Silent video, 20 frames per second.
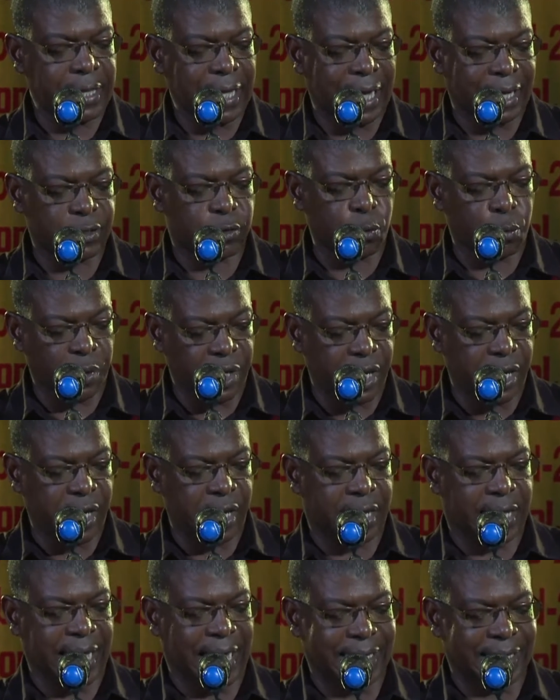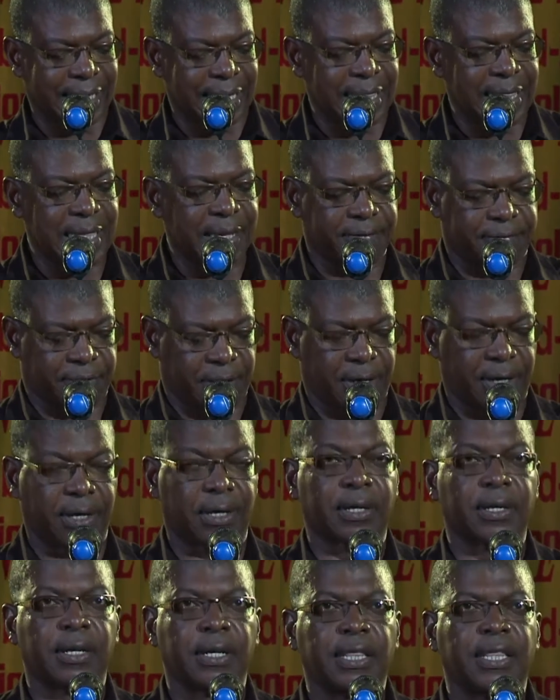that we can
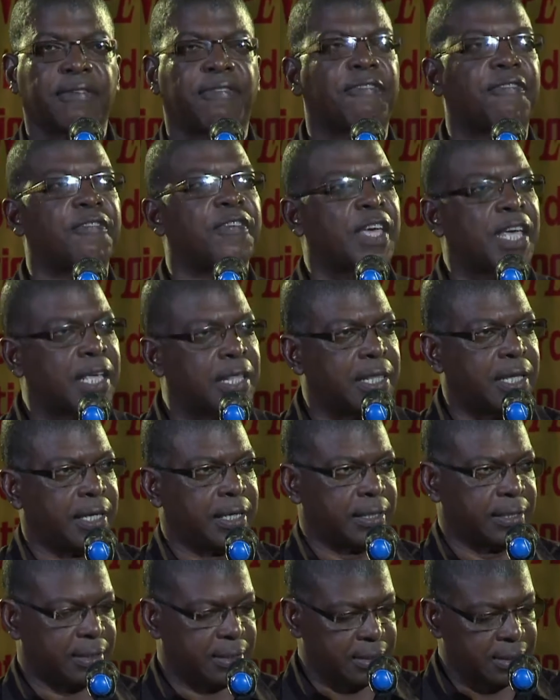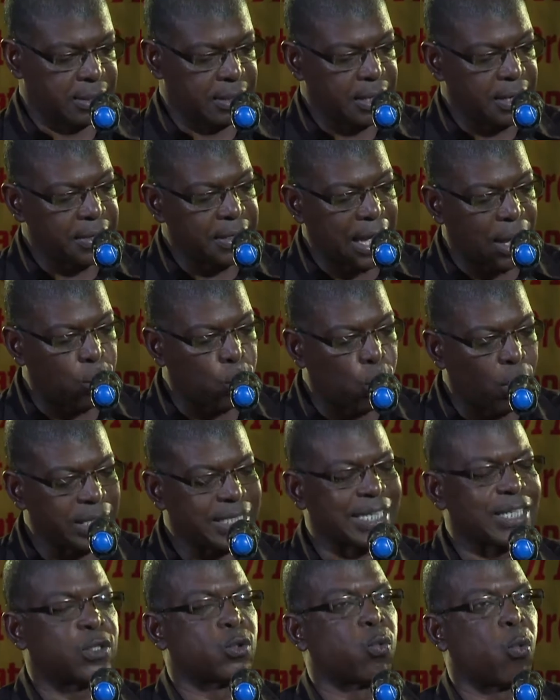deliver the feeling that
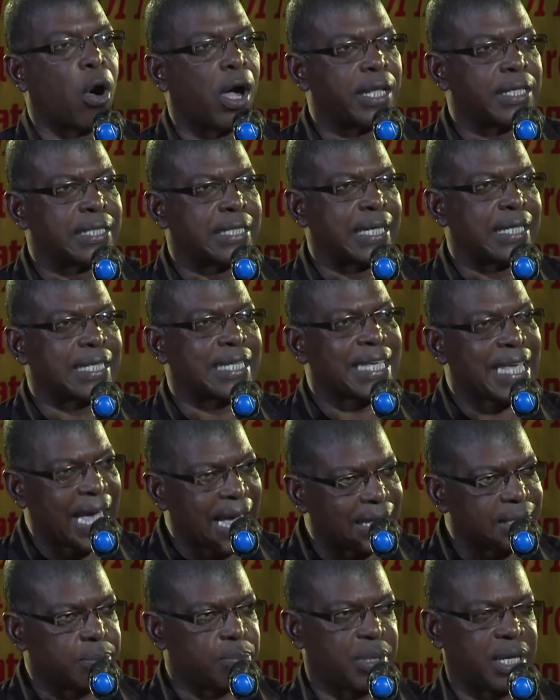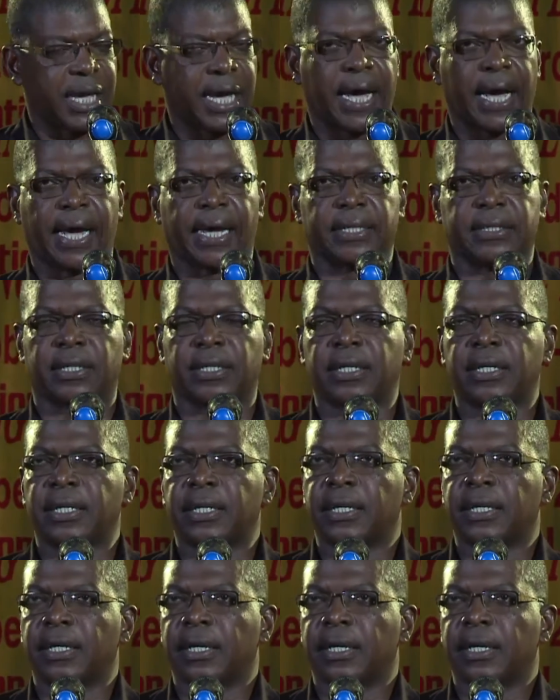what is wanted can be had,